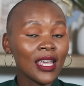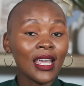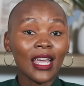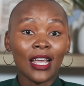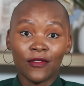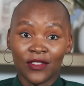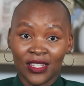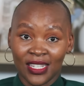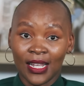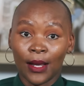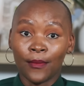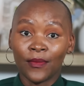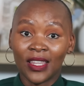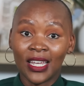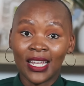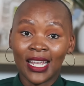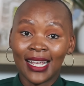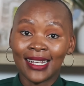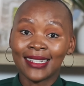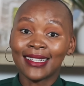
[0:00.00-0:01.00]
If
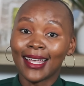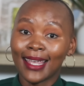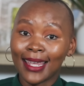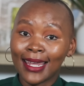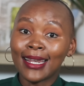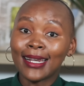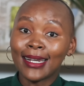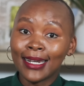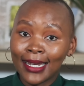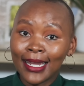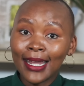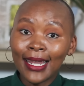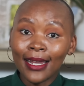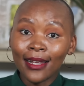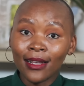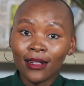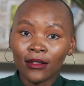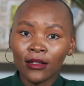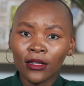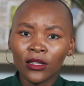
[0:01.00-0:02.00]
something is
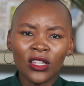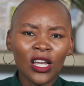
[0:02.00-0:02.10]
illegal,